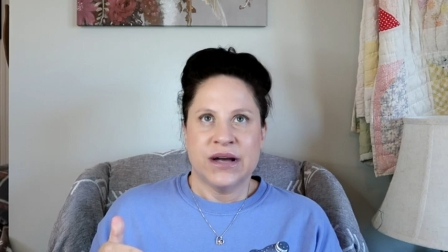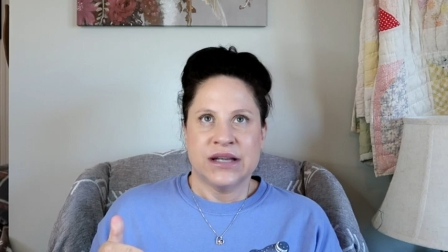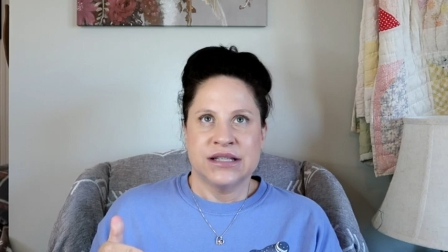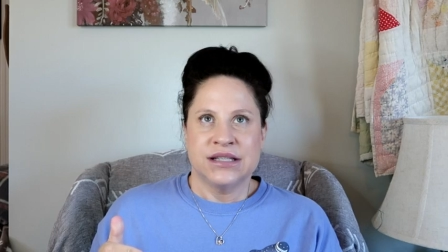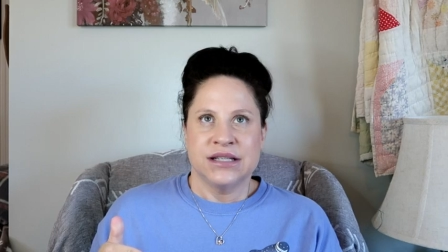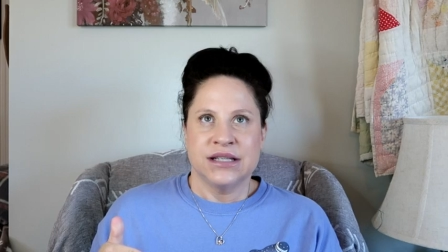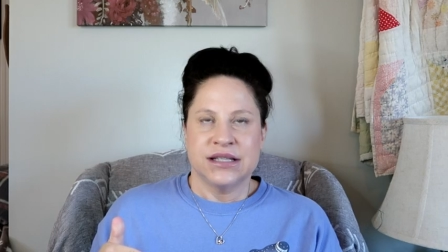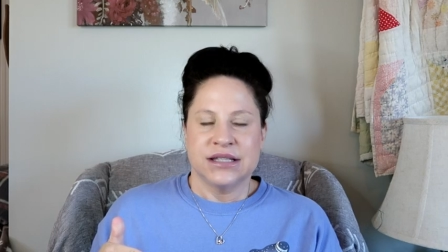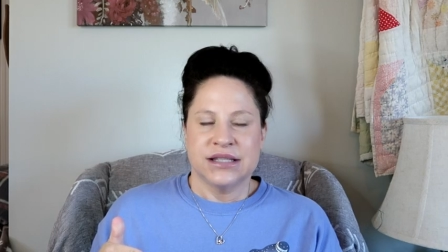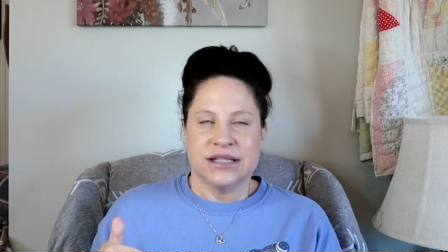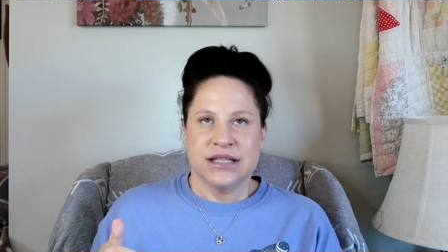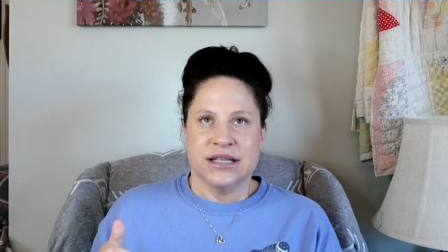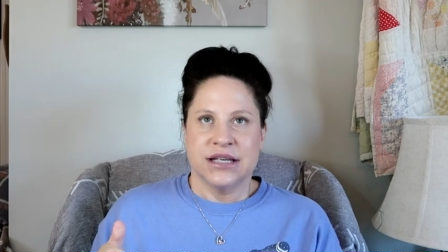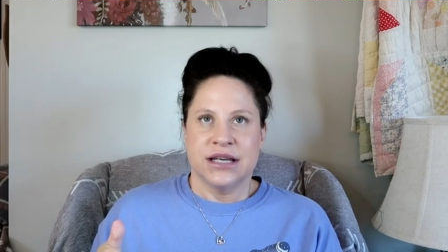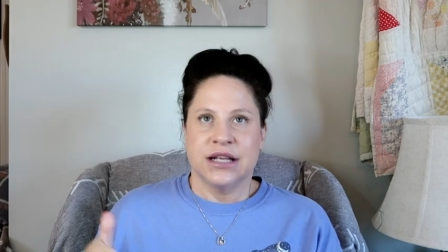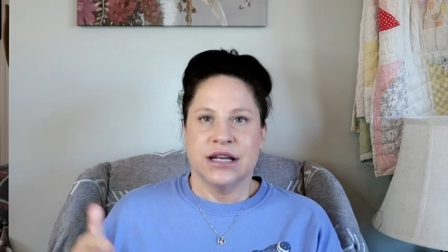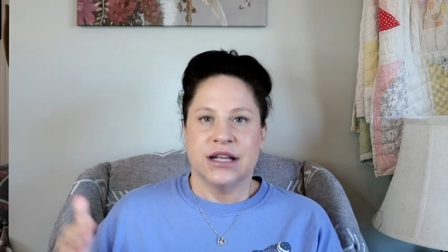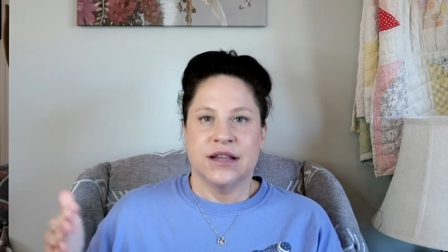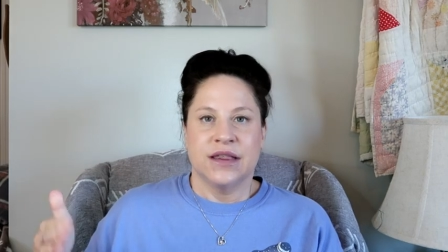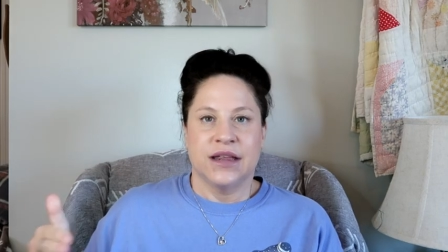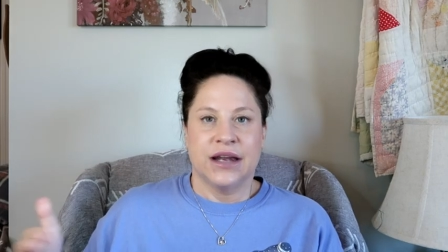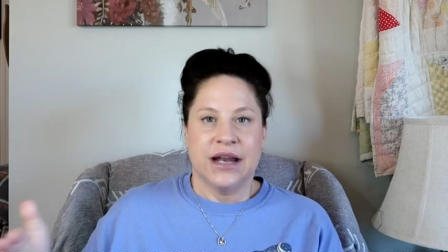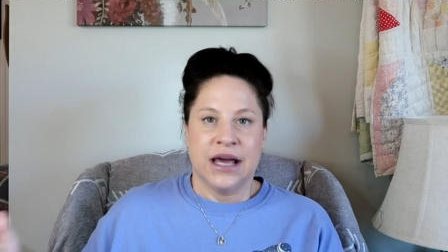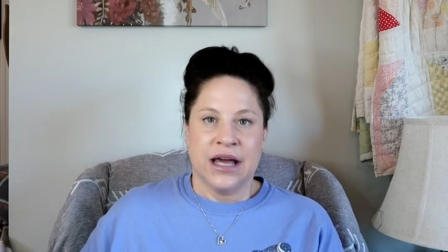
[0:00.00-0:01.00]
by 16
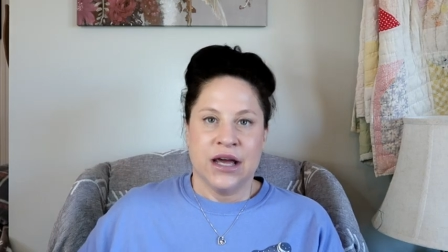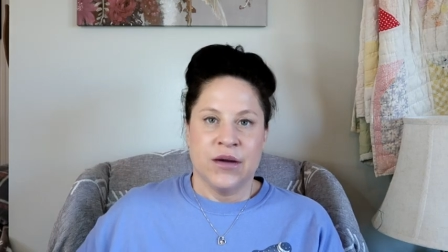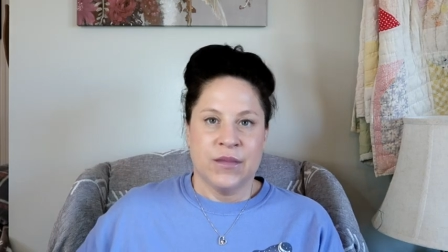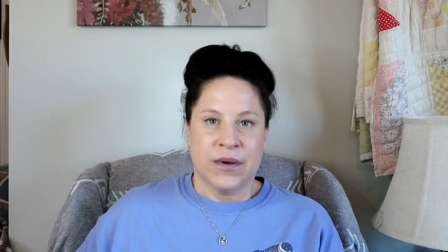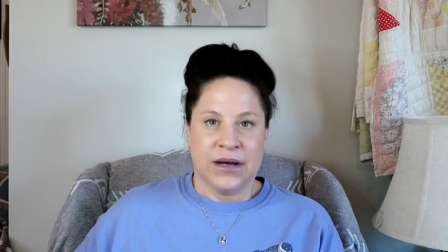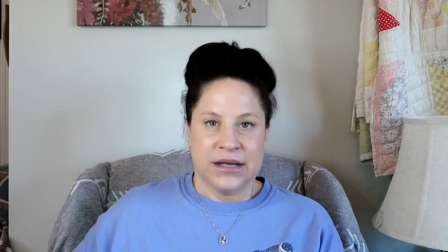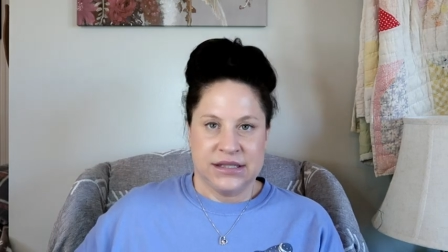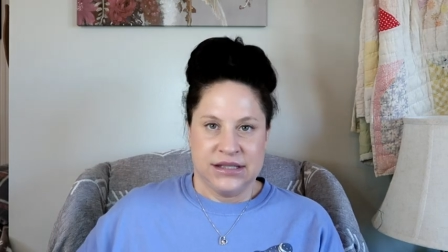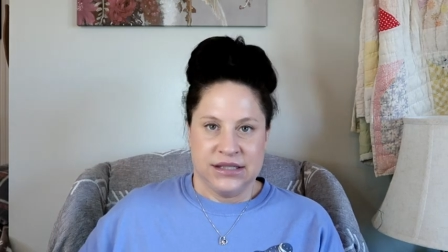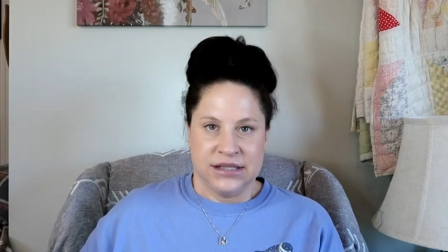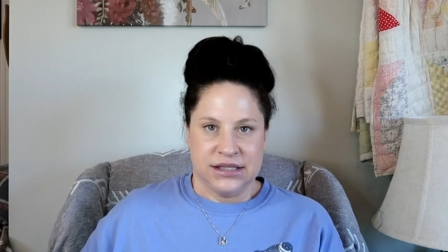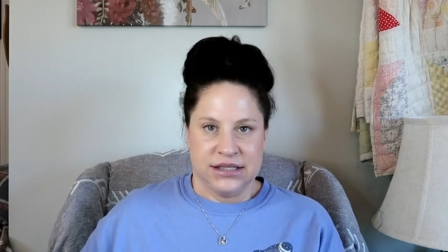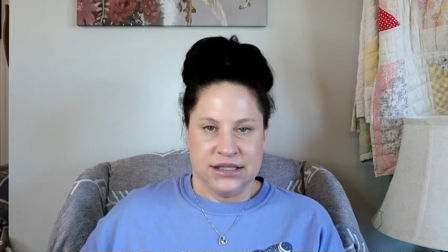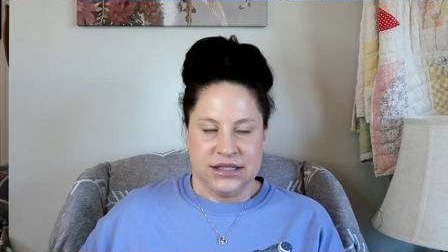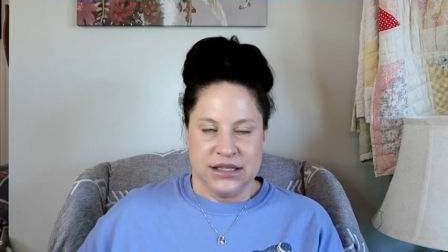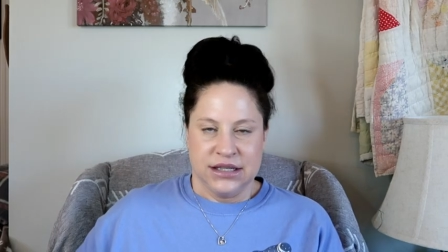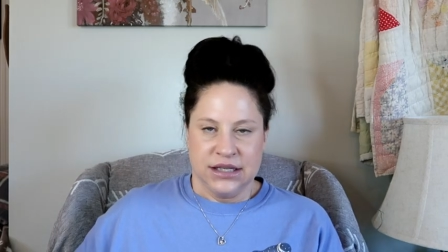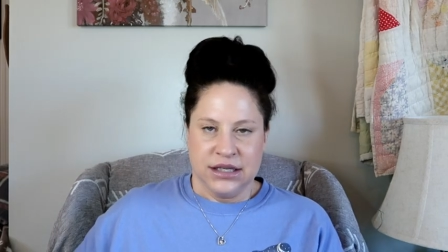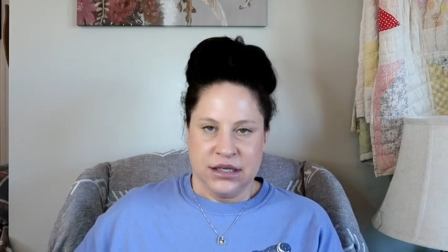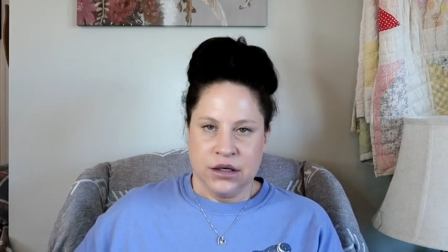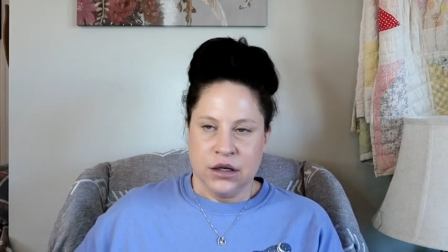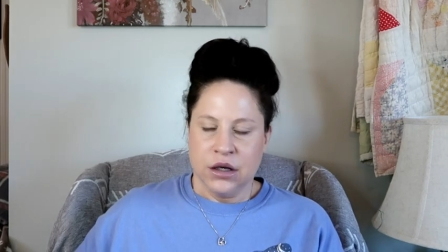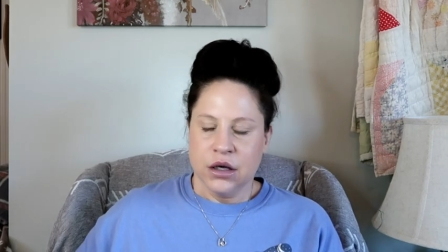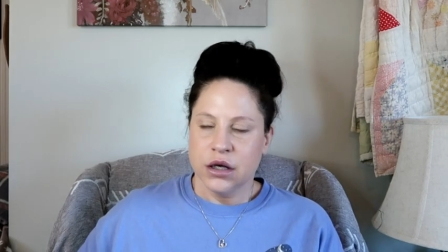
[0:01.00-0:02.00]
and then 8 by
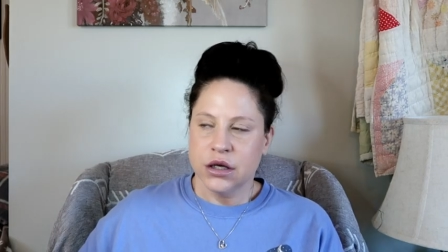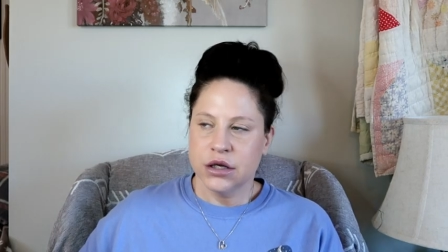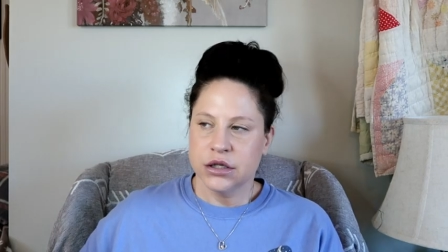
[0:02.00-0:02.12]
16